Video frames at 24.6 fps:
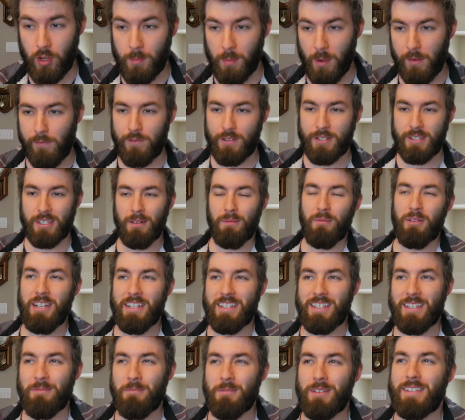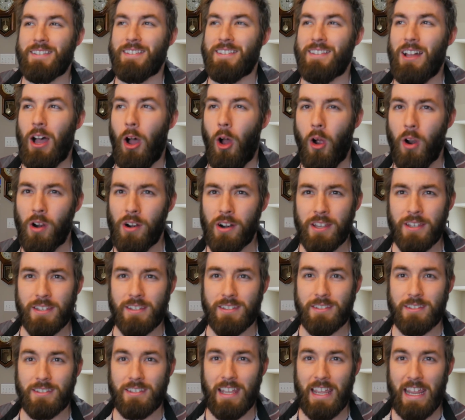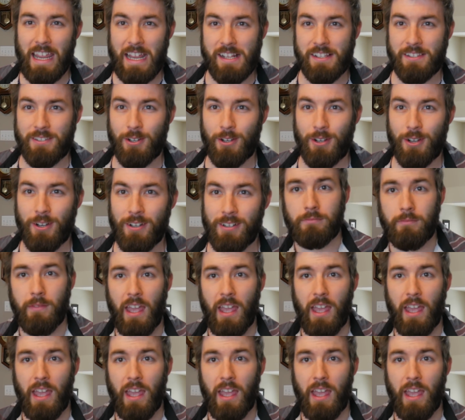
but for some reason was the hardest to answer.